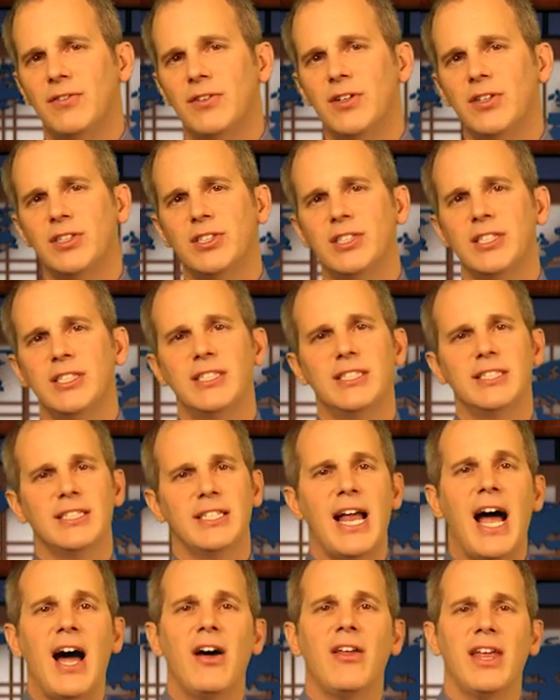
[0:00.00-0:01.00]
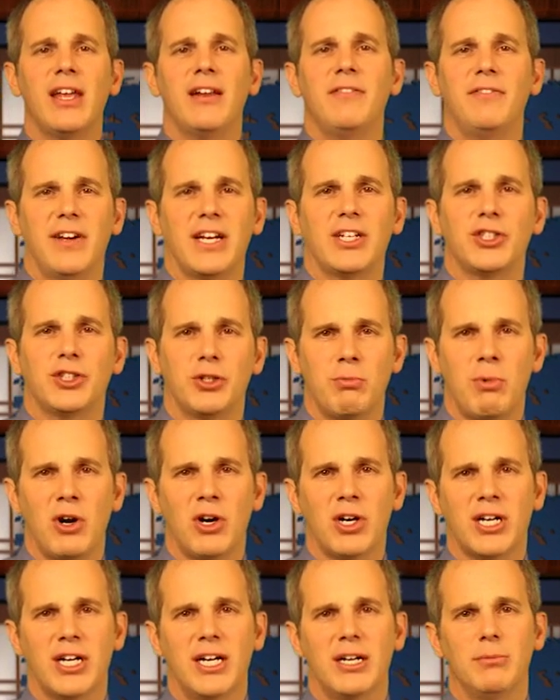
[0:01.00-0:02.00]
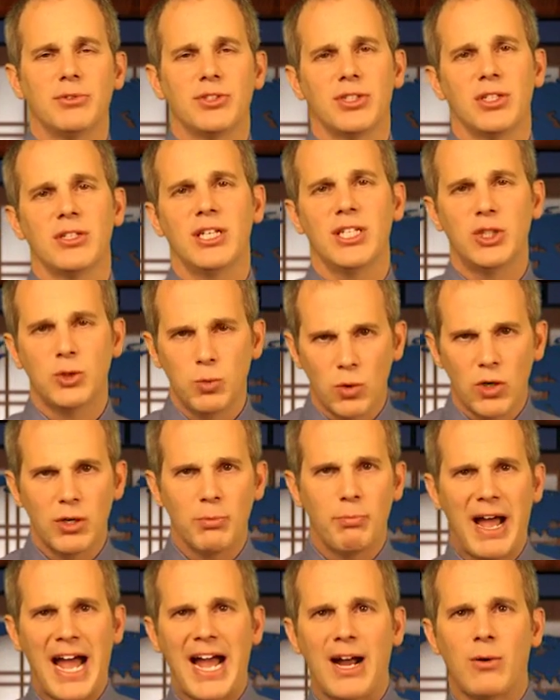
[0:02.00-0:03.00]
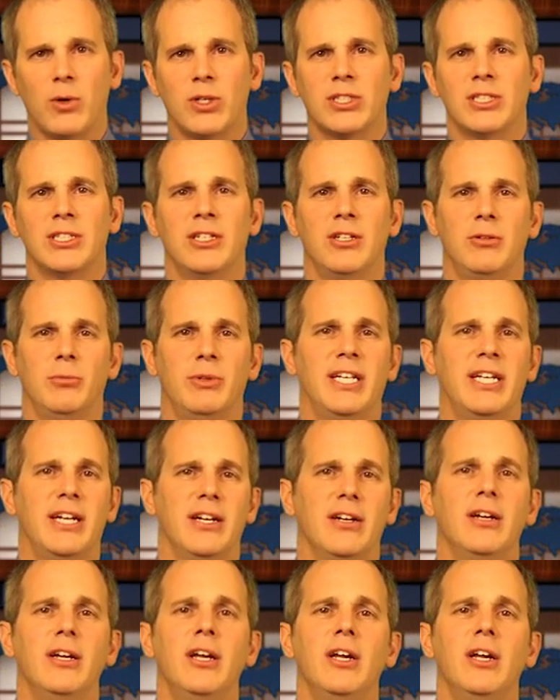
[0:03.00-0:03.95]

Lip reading: versus and how that affects your markup. So let's work backwards a little bit here.